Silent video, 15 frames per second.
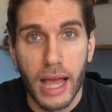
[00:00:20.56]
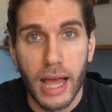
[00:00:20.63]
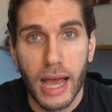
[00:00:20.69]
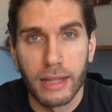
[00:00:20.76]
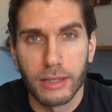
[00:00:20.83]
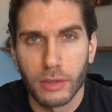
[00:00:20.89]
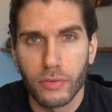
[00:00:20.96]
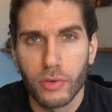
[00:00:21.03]

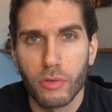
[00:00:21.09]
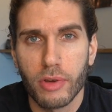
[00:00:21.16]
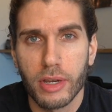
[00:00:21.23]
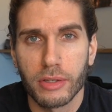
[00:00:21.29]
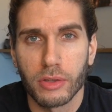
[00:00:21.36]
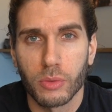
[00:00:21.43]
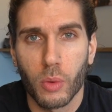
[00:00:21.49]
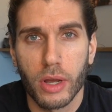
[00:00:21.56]
And there's a few
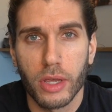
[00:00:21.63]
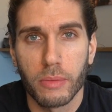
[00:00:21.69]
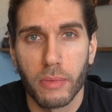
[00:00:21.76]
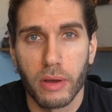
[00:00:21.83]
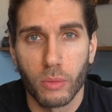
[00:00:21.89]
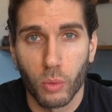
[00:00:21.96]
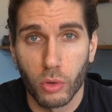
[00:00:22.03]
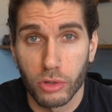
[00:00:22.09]
reasons why you
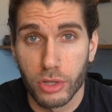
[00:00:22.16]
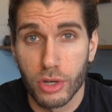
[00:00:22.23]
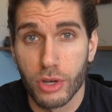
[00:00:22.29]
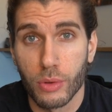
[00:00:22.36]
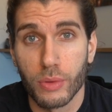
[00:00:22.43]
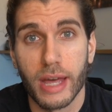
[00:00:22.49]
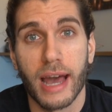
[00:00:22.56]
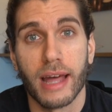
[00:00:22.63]
might want to
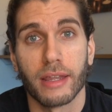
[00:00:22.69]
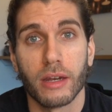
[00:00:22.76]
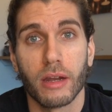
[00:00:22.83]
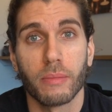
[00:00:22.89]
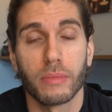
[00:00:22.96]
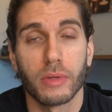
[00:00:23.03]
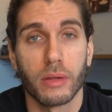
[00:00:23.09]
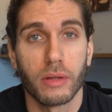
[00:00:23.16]
do that.
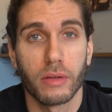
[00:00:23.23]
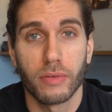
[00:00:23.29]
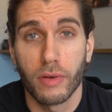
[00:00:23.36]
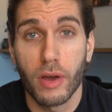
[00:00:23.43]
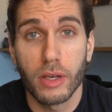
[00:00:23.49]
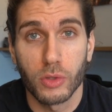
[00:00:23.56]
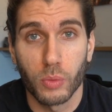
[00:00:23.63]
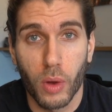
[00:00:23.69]
The
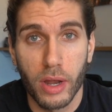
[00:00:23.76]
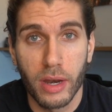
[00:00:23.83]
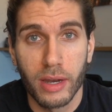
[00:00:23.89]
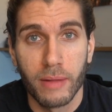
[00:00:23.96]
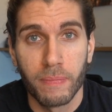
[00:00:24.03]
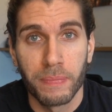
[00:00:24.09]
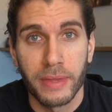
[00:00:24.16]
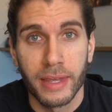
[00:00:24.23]
first one
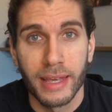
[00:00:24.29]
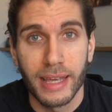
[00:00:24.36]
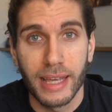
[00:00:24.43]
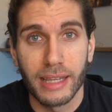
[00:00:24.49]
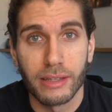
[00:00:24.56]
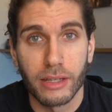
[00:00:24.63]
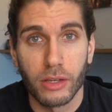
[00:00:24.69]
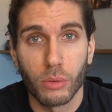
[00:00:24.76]

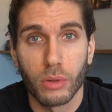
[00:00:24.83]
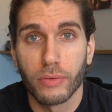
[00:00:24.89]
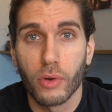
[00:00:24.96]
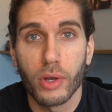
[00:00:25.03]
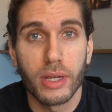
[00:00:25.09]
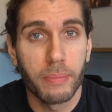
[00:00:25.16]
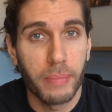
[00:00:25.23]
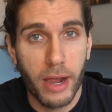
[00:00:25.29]
is that you'll
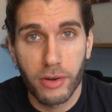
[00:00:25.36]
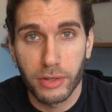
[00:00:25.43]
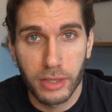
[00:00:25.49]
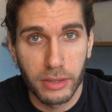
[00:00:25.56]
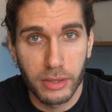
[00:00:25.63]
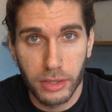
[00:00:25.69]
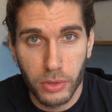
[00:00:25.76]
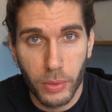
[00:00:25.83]
avoid
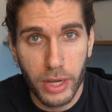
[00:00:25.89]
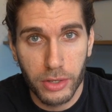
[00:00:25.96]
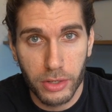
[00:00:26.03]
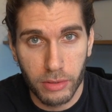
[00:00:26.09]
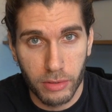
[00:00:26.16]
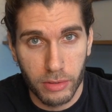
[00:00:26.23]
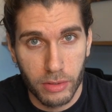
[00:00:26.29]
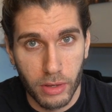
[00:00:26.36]
embarrassing
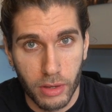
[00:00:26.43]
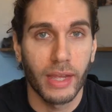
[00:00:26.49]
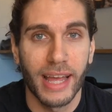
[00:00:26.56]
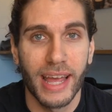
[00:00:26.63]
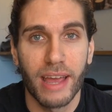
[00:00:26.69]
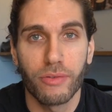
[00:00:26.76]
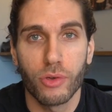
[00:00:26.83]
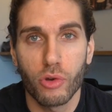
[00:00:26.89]
situations.
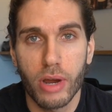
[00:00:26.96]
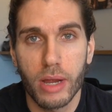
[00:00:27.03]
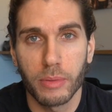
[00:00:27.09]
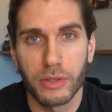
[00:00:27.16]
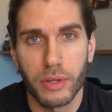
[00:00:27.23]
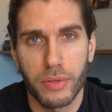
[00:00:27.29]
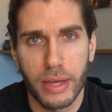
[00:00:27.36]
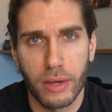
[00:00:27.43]
If you're
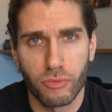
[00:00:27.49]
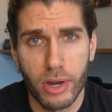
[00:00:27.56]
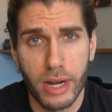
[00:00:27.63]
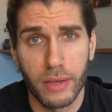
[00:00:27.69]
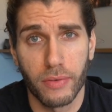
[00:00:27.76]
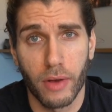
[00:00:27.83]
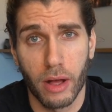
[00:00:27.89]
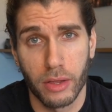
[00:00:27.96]
able to think
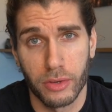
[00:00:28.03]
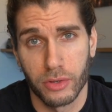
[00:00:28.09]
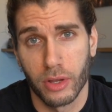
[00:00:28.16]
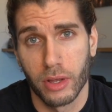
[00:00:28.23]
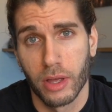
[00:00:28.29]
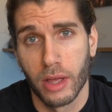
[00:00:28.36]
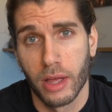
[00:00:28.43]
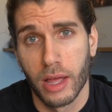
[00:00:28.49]
really fast
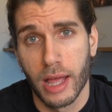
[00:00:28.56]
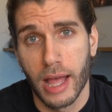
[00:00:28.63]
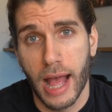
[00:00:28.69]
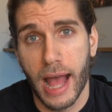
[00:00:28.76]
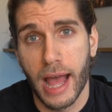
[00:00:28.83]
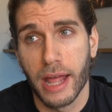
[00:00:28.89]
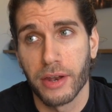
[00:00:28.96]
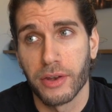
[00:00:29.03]

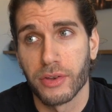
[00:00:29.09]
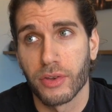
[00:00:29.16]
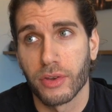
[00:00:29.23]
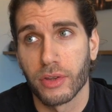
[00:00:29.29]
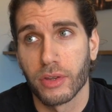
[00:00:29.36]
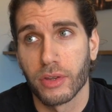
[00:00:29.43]
and